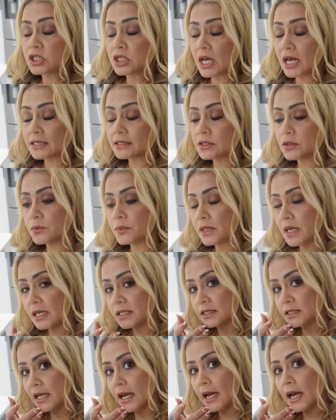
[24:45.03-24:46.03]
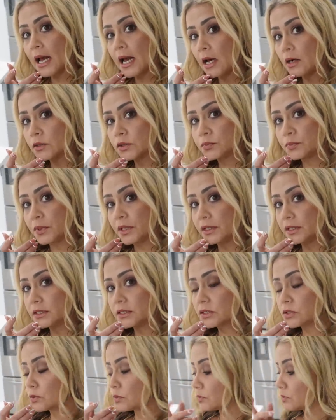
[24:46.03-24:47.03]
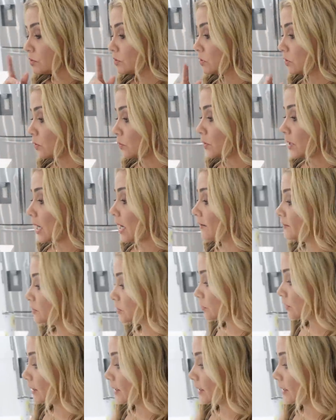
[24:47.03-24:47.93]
She has to be at Jack's house very soon, so we have to